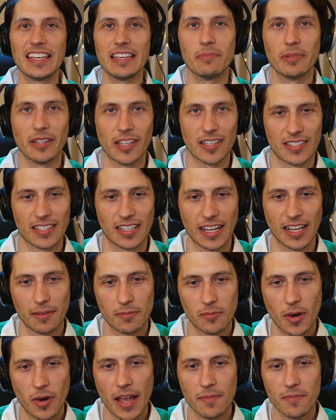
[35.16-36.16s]
keep listening,
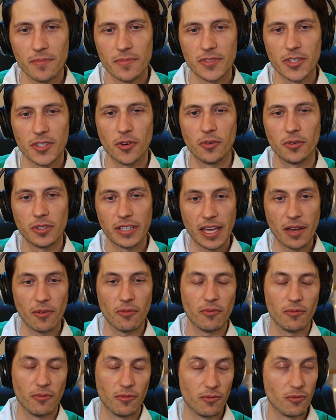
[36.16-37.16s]
right? So
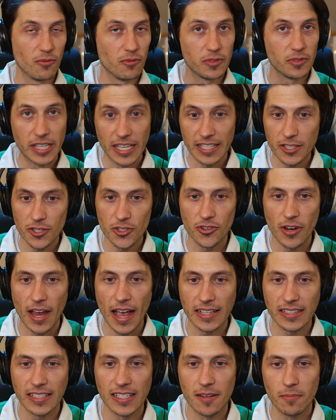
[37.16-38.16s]
get
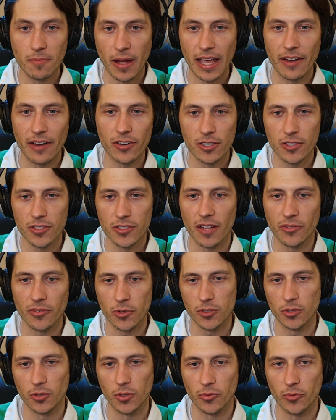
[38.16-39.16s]
distracted by every new
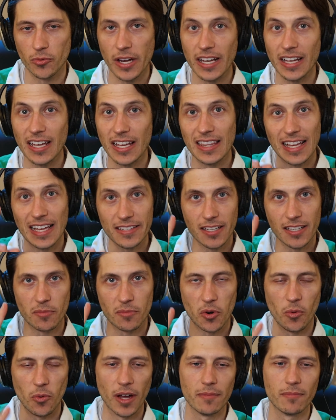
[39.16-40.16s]
software tool and rig. That's
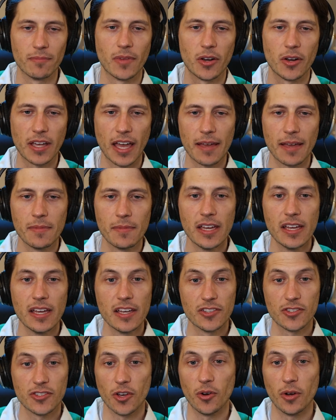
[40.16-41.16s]
number one, okay?
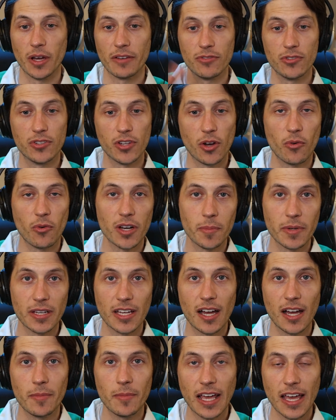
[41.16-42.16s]
So if you don't want to
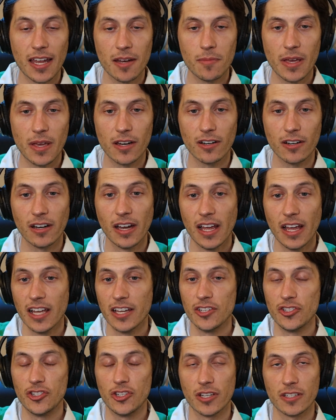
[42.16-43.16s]
become an animator,
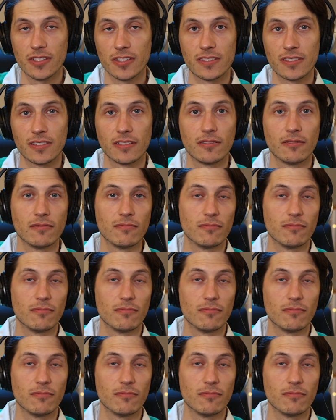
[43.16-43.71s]
just